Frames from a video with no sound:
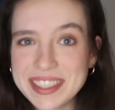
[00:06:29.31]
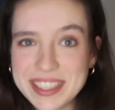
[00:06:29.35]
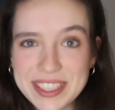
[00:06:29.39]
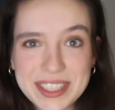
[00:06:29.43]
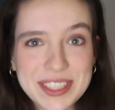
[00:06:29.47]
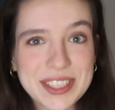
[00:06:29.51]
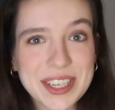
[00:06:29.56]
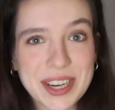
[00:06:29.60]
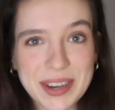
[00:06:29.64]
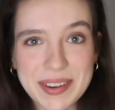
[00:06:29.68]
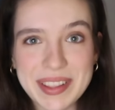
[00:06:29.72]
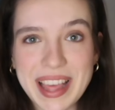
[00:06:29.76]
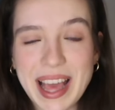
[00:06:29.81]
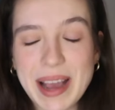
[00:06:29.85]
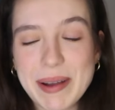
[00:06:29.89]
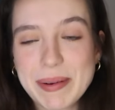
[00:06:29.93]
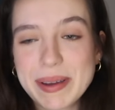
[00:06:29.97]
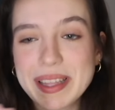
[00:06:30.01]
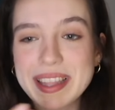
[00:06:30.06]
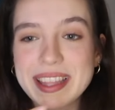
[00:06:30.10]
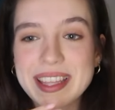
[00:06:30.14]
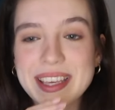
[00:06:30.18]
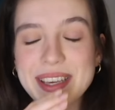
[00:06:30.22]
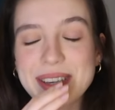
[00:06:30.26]
share that
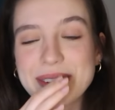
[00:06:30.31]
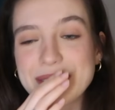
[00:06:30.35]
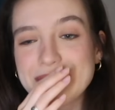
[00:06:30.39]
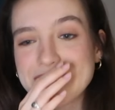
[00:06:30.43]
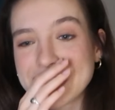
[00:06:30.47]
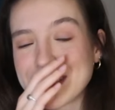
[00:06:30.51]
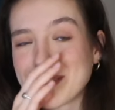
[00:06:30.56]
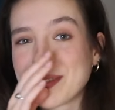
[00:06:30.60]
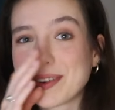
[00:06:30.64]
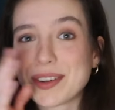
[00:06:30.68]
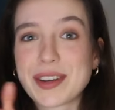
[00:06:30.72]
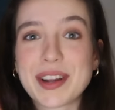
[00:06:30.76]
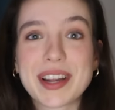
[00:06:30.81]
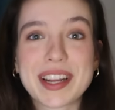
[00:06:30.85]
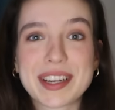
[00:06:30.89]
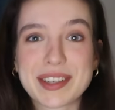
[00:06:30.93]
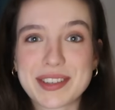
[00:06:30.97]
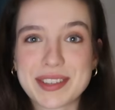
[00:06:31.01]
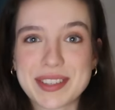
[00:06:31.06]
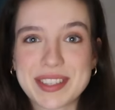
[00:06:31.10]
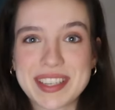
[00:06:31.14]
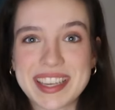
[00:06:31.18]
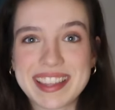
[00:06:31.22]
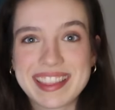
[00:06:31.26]
with you, because if you're not
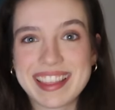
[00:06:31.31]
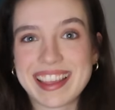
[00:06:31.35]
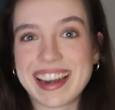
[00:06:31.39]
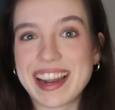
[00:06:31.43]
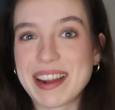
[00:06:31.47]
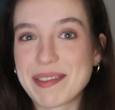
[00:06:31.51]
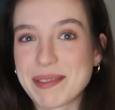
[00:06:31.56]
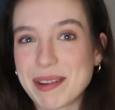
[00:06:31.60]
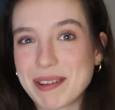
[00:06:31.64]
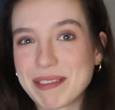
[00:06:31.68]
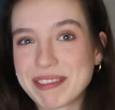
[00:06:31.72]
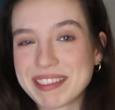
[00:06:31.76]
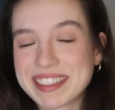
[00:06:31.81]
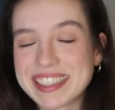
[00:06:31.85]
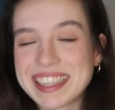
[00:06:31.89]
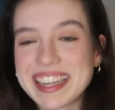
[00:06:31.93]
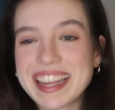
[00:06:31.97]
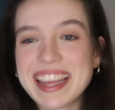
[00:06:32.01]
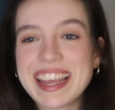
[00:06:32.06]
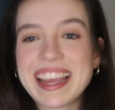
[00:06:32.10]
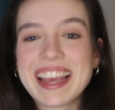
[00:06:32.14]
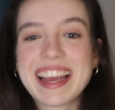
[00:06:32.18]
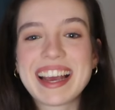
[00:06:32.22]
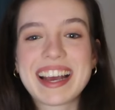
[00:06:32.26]
interested, then I won't.
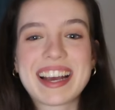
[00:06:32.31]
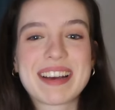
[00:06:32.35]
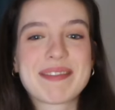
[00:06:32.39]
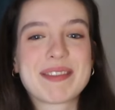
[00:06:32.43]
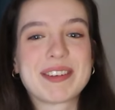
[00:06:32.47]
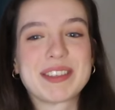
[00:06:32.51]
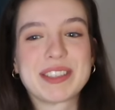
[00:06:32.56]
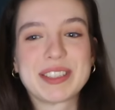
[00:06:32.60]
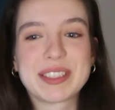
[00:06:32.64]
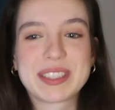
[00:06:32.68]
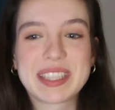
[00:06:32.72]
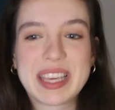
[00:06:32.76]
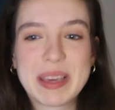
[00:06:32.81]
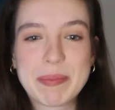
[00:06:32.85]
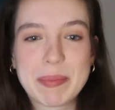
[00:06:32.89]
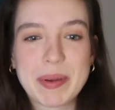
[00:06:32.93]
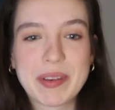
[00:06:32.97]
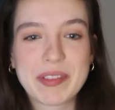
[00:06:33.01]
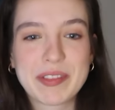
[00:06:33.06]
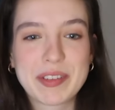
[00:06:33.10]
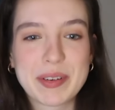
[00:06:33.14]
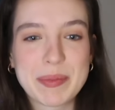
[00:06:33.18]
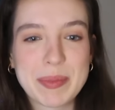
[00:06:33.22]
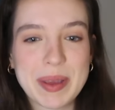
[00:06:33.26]
I'll just keep
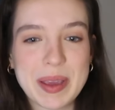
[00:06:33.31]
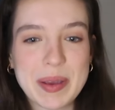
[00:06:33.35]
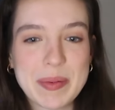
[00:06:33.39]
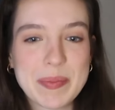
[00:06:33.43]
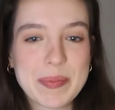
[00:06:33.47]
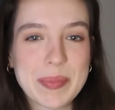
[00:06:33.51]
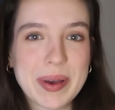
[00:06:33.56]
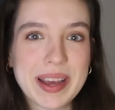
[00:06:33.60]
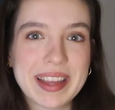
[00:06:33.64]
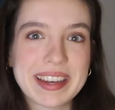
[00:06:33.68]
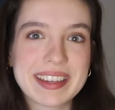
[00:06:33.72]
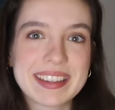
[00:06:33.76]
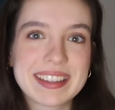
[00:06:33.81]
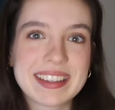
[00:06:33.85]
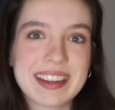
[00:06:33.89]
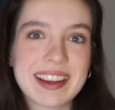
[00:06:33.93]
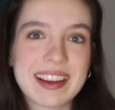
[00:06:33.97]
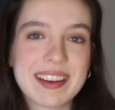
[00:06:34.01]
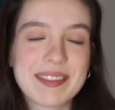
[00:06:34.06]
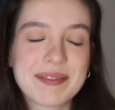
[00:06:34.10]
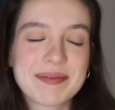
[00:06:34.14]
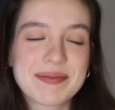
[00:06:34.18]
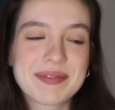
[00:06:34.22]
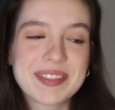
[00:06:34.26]
it for me, but
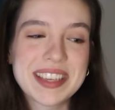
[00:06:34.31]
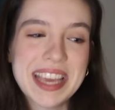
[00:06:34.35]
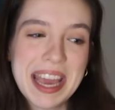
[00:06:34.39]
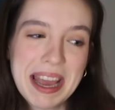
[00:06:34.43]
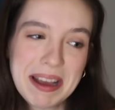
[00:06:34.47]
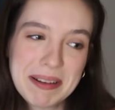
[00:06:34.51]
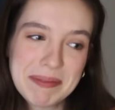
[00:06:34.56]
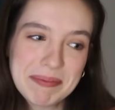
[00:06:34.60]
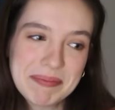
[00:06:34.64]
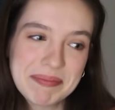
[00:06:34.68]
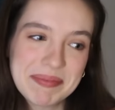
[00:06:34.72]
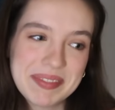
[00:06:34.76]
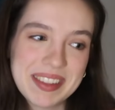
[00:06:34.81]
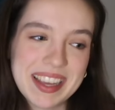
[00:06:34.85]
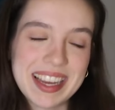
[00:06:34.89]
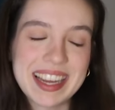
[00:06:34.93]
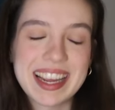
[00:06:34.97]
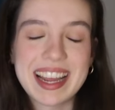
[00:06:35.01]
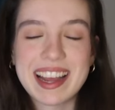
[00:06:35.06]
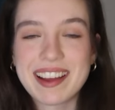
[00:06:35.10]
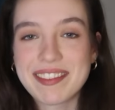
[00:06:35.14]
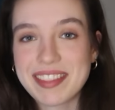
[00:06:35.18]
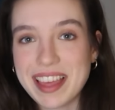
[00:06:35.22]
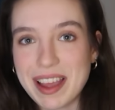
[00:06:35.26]
yeah, I
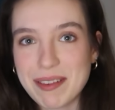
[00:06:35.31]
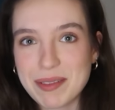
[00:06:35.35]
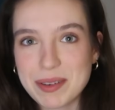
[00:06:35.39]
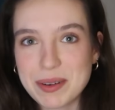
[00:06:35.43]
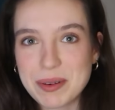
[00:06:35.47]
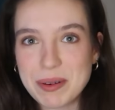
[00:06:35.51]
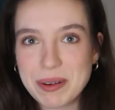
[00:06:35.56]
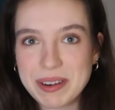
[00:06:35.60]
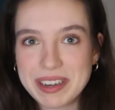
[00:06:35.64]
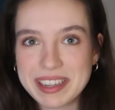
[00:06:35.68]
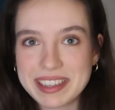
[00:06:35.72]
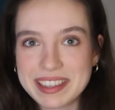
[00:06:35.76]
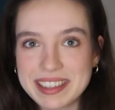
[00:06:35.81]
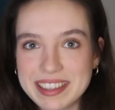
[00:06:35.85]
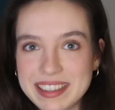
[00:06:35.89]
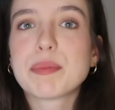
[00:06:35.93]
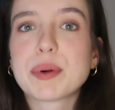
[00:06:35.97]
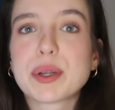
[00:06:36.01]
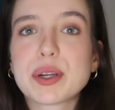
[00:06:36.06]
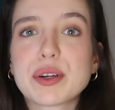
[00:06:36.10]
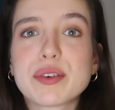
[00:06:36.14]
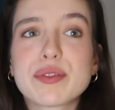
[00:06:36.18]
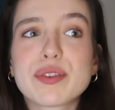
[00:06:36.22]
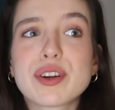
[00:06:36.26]
have that recorded.
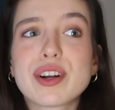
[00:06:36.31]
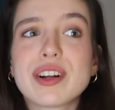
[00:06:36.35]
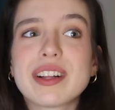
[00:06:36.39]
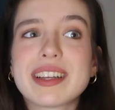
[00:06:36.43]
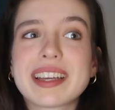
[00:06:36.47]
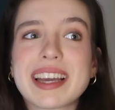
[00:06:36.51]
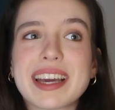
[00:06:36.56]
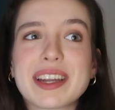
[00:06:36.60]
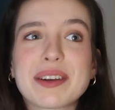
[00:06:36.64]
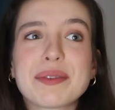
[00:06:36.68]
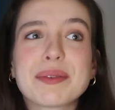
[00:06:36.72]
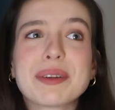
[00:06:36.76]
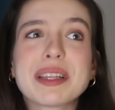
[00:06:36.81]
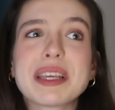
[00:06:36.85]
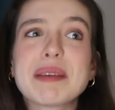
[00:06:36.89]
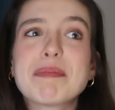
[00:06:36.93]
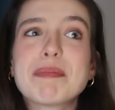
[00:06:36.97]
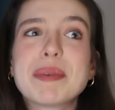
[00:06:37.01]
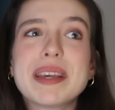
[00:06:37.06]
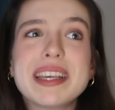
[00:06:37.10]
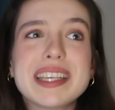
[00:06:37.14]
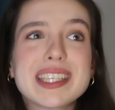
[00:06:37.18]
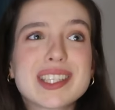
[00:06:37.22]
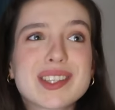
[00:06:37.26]
But overall, I had a really
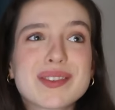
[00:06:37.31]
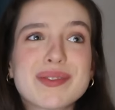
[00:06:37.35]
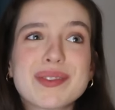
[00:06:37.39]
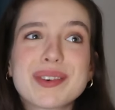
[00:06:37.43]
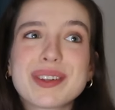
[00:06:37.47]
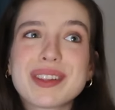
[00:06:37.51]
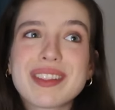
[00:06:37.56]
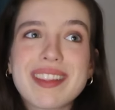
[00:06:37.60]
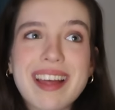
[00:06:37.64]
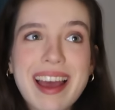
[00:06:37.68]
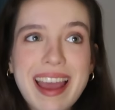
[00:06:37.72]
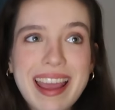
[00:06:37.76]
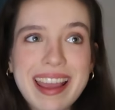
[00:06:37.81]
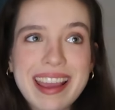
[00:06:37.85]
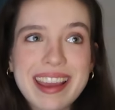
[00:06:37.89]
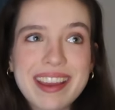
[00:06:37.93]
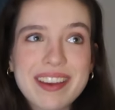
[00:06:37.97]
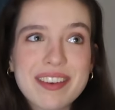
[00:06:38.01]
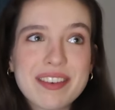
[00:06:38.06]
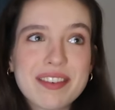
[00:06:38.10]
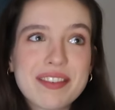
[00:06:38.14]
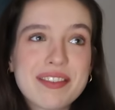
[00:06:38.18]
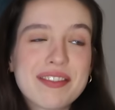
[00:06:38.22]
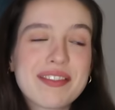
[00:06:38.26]
peaceful
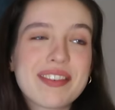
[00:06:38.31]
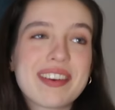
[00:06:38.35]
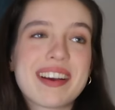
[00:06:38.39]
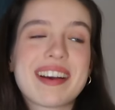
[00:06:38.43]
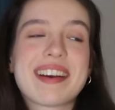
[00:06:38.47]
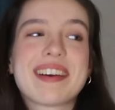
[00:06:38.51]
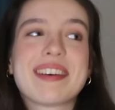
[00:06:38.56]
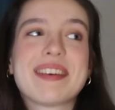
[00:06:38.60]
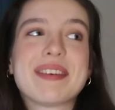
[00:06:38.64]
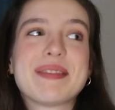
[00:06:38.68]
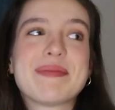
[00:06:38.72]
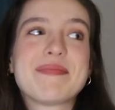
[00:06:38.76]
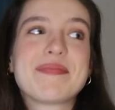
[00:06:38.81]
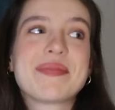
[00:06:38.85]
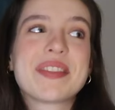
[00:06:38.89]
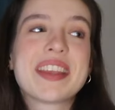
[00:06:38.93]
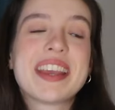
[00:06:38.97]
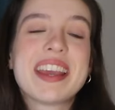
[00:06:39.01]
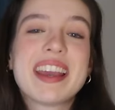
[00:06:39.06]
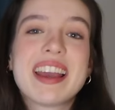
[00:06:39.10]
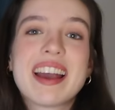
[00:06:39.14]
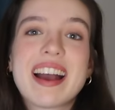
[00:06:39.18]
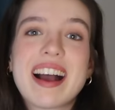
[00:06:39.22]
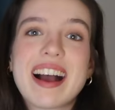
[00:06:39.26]
life.
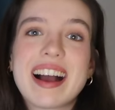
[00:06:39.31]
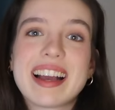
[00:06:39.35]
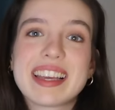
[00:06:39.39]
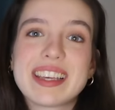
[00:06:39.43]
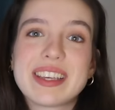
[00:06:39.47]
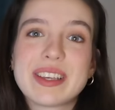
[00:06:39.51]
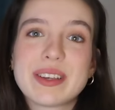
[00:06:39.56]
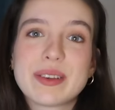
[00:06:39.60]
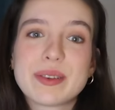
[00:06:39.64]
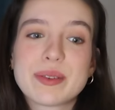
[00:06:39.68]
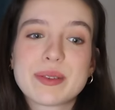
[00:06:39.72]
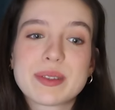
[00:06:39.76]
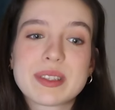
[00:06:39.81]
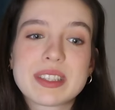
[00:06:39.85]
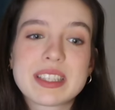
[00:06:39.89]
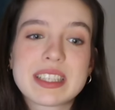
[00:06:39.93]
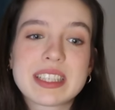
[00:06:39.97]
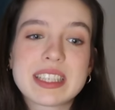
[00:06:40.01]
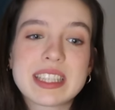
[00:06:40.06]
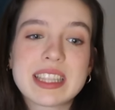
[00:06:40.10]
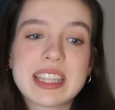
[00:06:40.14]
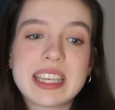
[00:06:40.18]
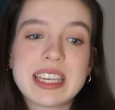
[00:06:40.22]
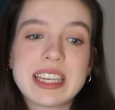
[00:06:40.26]
I
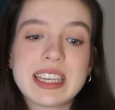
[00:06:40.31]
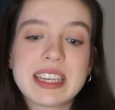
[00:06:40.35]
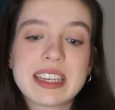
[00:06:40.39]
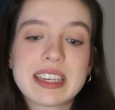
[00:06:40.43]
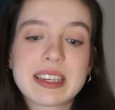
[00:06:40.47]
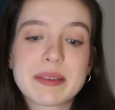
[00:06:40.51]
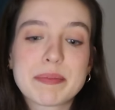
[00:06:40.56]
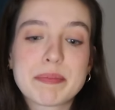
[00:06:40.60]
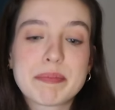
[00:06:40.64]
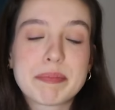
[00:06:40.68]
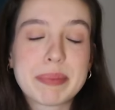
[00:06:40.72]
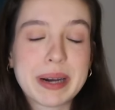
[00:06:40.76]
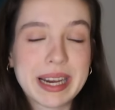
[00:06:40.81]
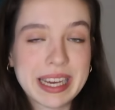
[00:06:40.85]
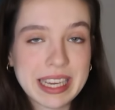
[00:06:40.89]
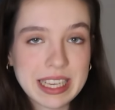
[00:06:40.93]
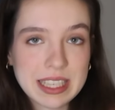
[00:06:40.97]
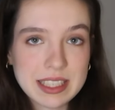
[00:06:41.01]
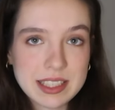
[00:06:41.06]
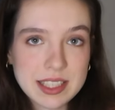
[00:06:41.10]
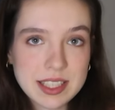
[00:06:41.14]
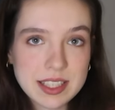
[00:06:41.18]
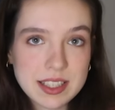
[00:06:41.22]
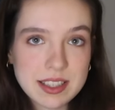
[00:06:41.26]
used the
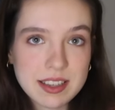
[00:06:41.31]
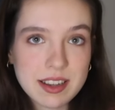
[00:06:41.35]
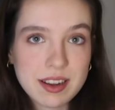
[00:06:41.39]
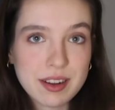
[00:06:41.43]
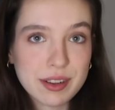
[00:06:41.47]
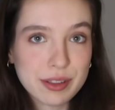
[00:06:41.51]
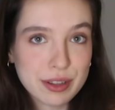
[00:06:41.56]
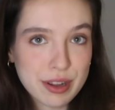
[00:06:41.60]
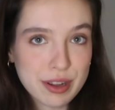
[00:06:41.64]
bikes a